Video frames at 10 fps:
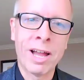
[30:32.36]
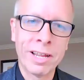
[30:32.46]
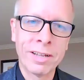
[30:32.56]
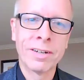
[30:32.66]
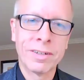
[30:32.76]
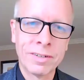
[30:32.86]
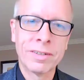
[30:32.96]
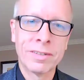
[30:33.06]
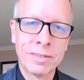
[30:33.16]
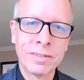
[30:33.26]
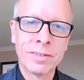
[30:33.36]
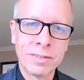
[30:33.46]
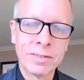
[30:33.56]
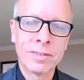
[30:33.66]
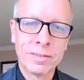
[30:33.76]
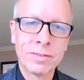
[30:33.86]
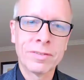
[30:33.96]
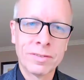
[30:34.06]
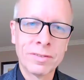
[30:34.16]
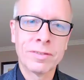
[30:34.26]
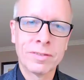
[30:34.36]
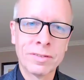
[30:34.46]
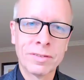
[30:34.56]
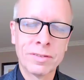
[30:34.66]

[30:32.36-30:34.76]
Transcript: also just as effective. And so